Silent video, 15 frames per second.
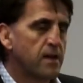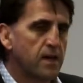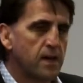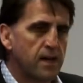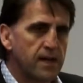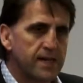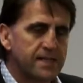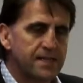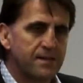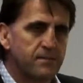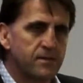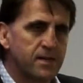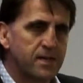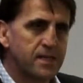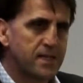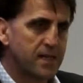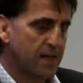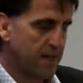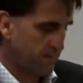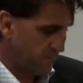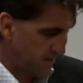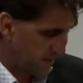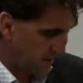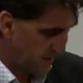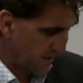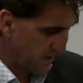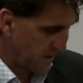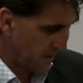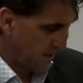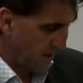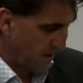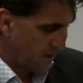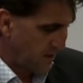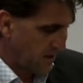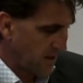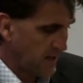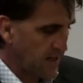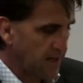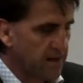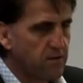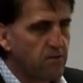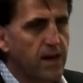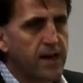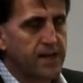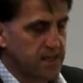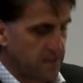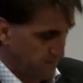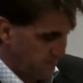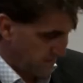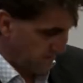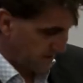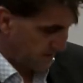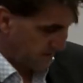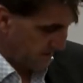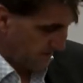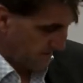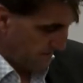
SMEs and business, you're going to get a great experience.